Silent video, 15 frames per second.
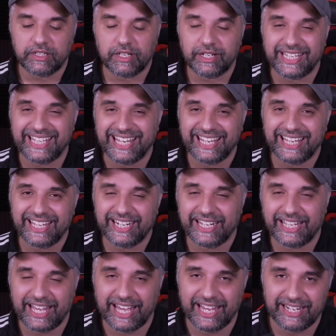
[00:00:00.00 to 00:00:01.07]
lot of kicking
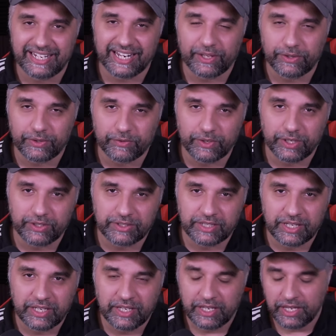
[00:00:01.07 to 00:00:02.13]
the can down the
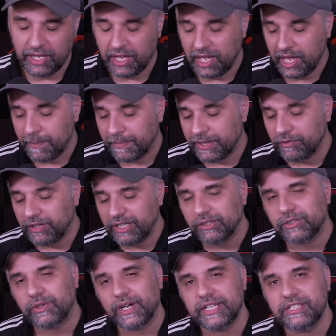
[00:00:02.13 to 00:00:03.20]
road. But the
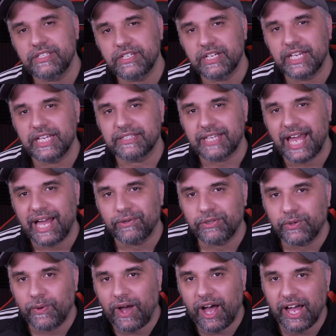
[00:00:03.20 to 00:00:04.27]
real question is, how
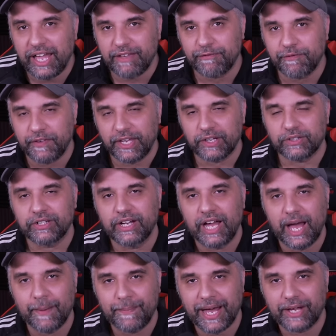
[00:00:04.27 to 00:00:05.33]
do I feel
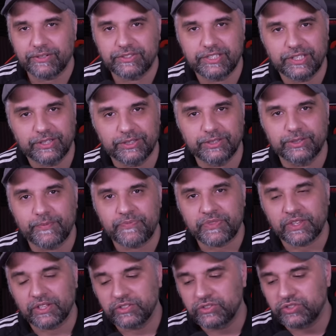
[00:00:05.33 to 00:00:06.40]
about it all?
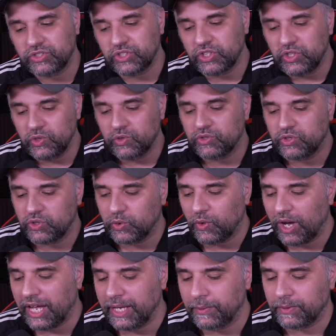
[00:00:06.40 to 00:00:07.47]
Do
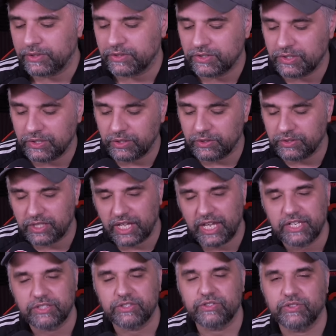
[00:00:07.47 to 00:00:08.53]
I want to lose the
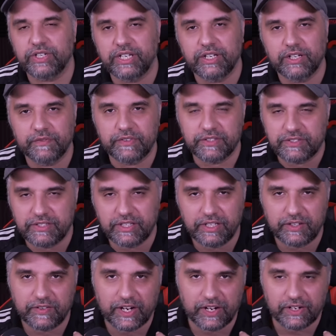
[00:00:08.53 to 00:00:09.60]
history of the
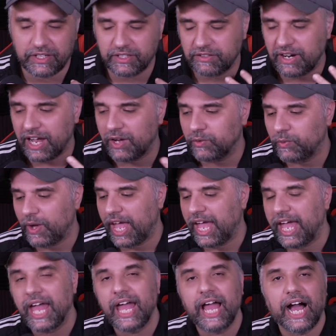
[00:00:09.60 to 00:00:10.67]
City Ground? The ground
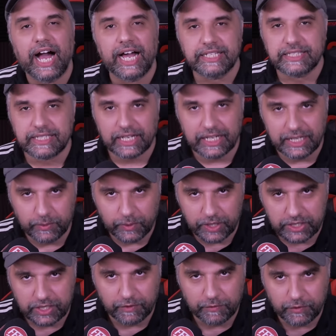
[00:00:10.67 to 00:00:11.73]
where I started
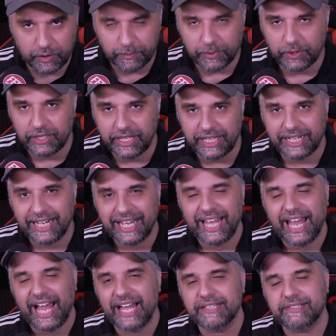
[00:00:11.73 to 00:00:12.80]
watching football in
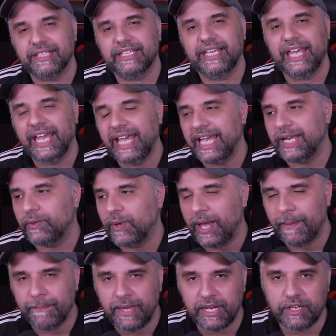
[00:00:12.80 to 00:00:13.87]
as a kid,
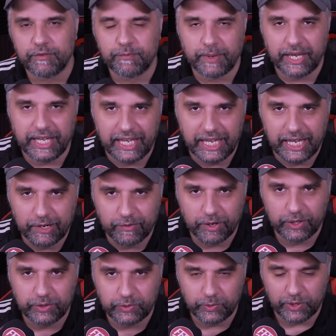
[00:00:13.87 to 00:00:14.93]
where many of my
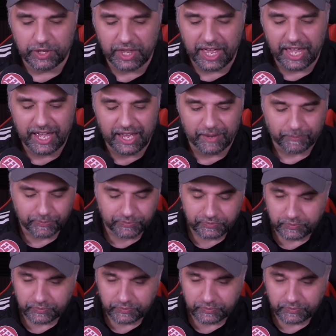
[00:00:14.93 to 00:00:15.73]
heroes were there.